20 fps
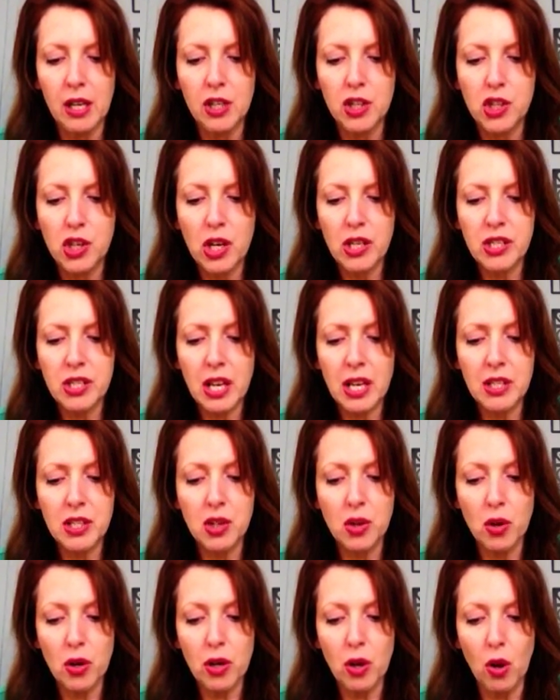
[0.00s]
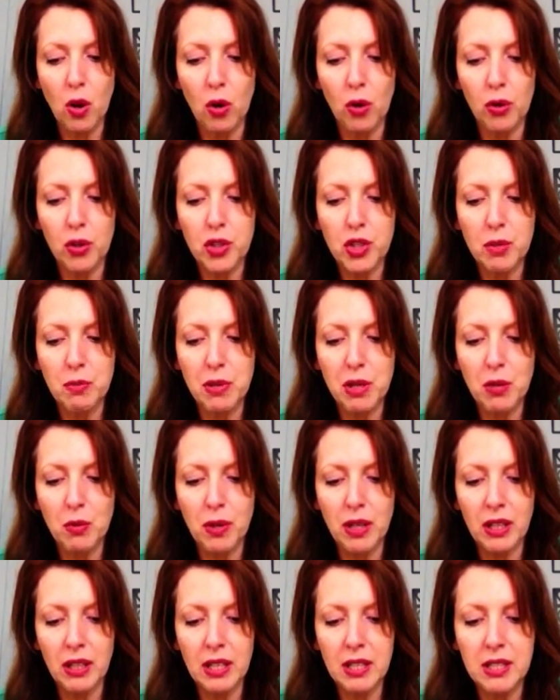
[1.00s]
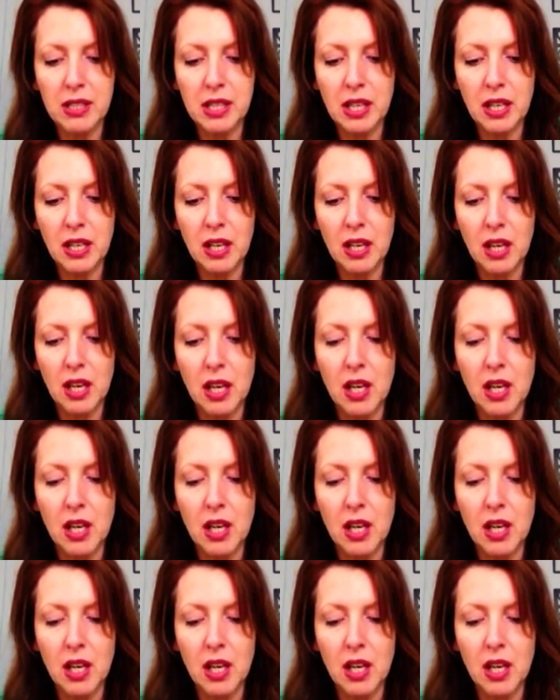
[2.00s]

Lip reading: Just as your goal should be realistic,